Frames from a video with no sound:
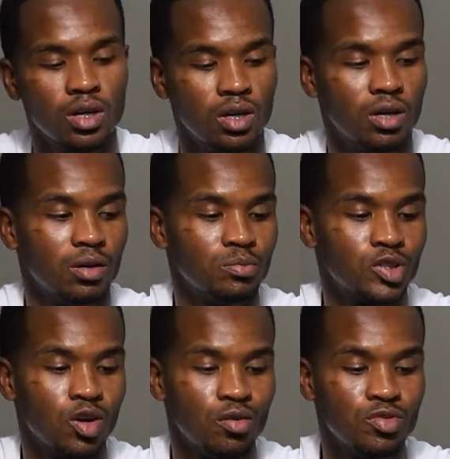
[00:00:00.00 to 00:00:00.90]
Um,
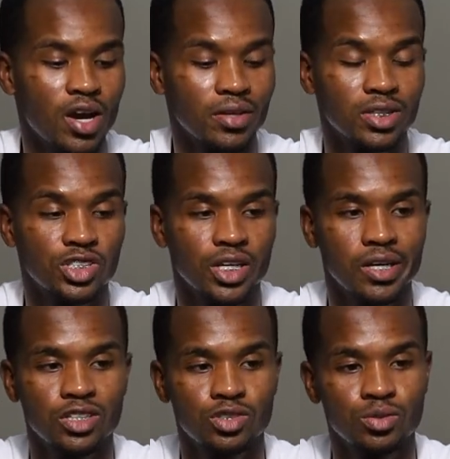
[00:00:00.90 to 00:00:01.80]
so if you have the
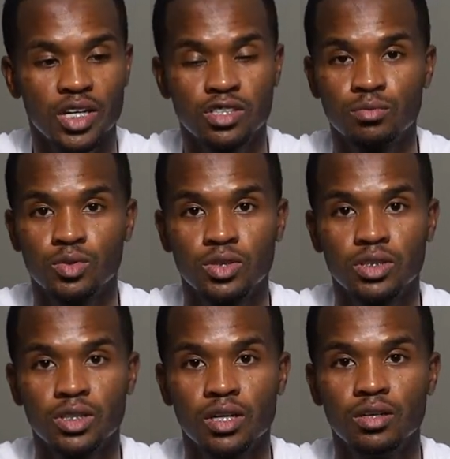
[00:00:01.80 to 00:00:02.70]
chance, you catch them on
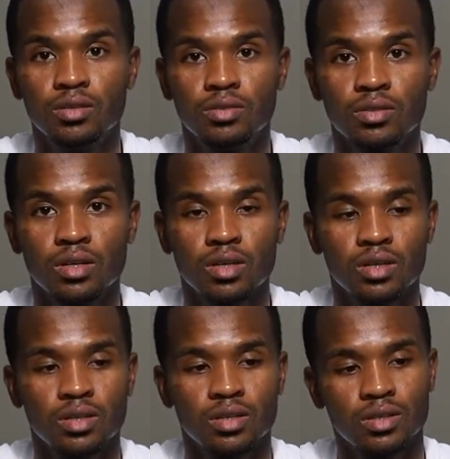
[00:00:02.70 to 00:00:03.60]
sale.
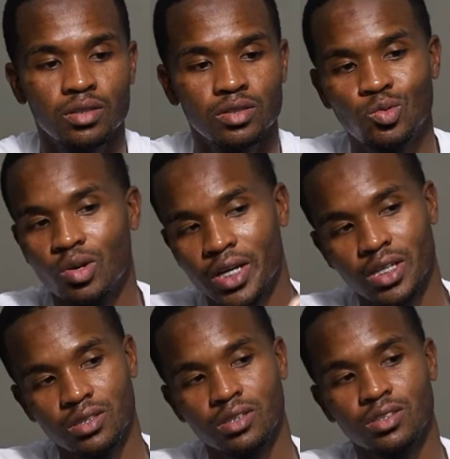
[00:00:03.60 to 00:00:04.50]
Uh, you won't
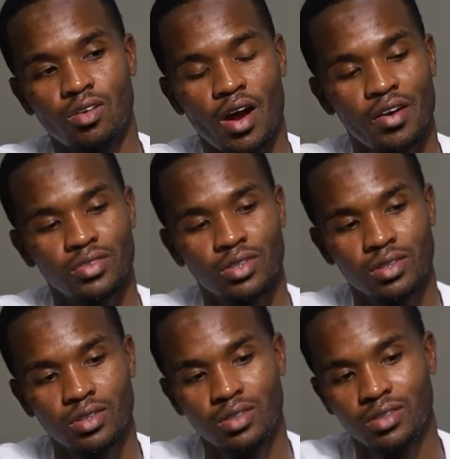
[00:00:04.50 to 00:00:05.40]
catch this
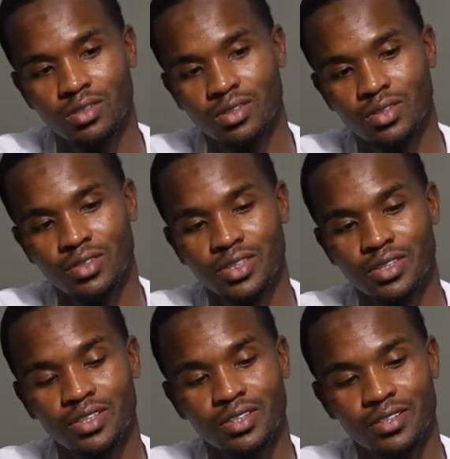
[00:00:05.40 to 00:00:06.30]
graphic on
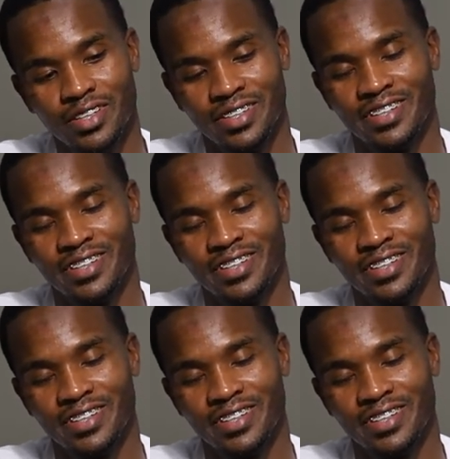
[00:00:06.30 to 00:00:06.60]
sale.